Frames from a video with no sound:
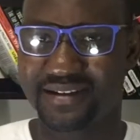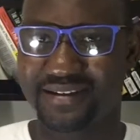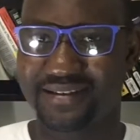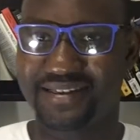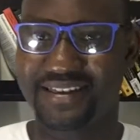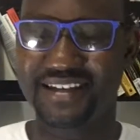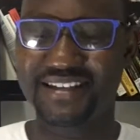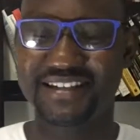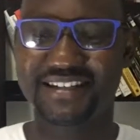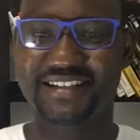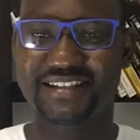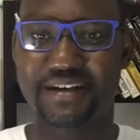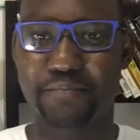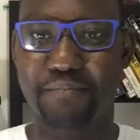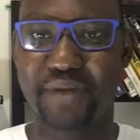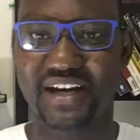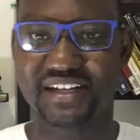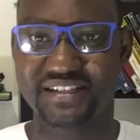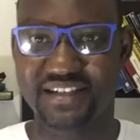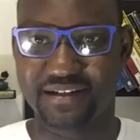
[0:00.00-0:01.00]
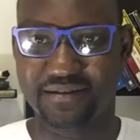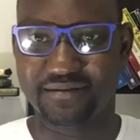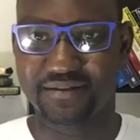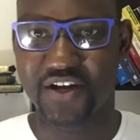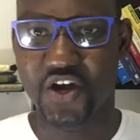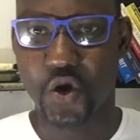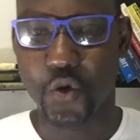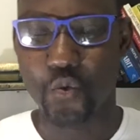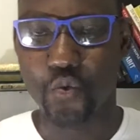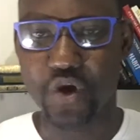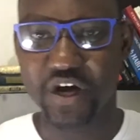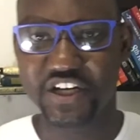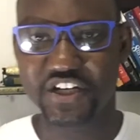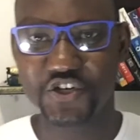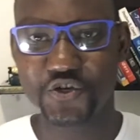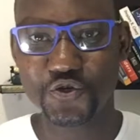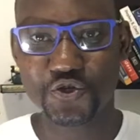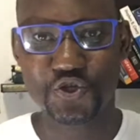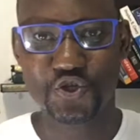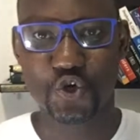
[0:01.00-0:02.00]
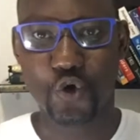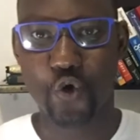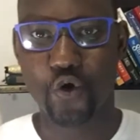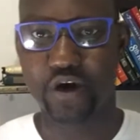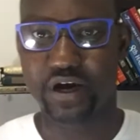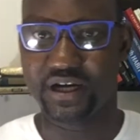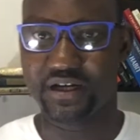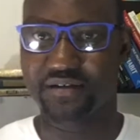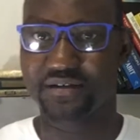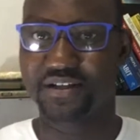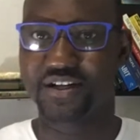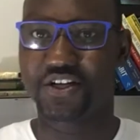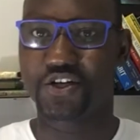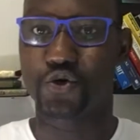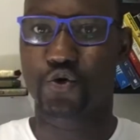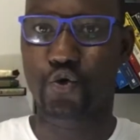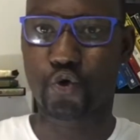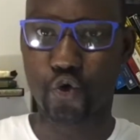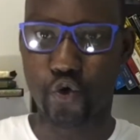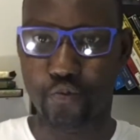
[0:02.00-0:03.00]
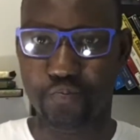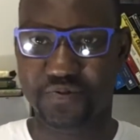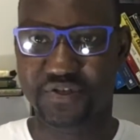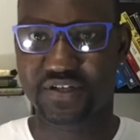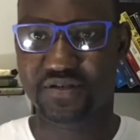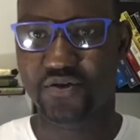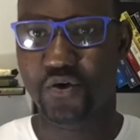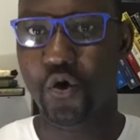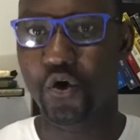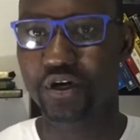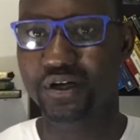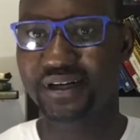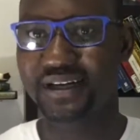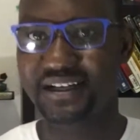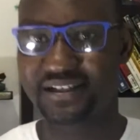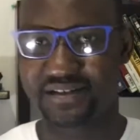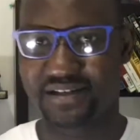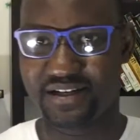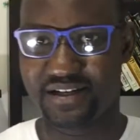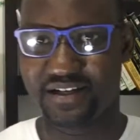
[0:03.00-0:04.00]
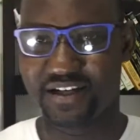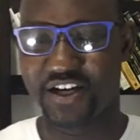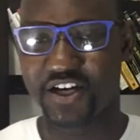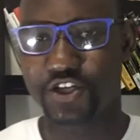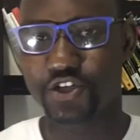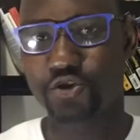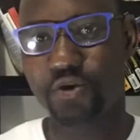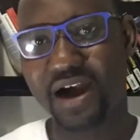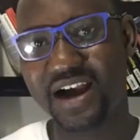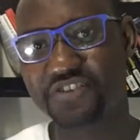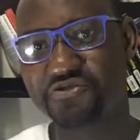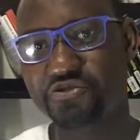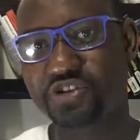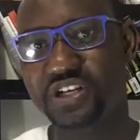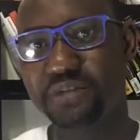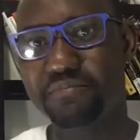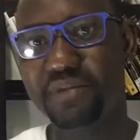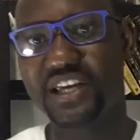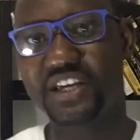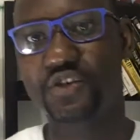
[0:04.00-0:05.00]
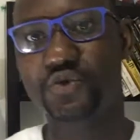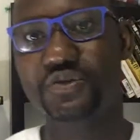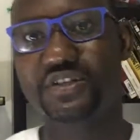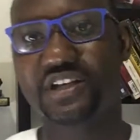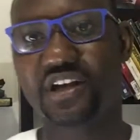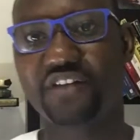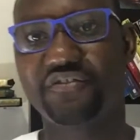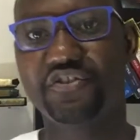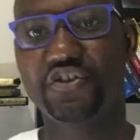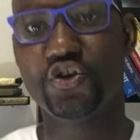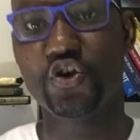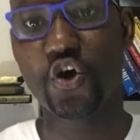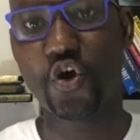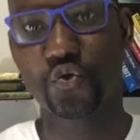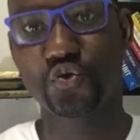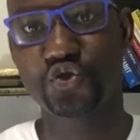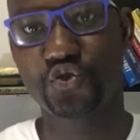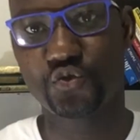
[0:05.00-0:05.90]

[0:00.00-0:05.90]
This is amazing. when you join groups on LinkedIn, you actually make yourself known